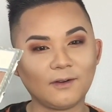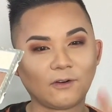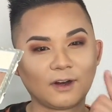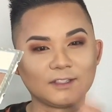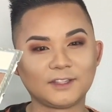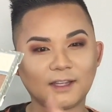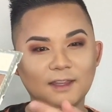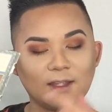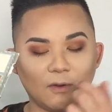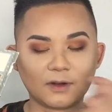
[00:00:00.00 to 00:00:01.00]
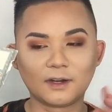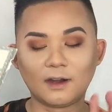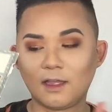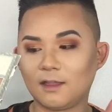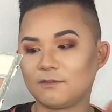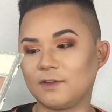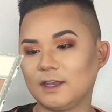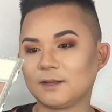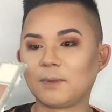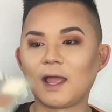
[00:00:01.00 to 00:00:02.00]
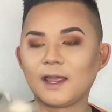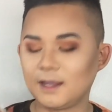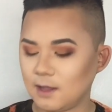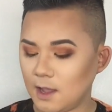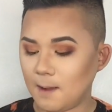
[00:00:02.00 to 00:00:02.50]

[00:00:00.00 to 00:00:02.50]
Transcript: or it's like in the order of it applying.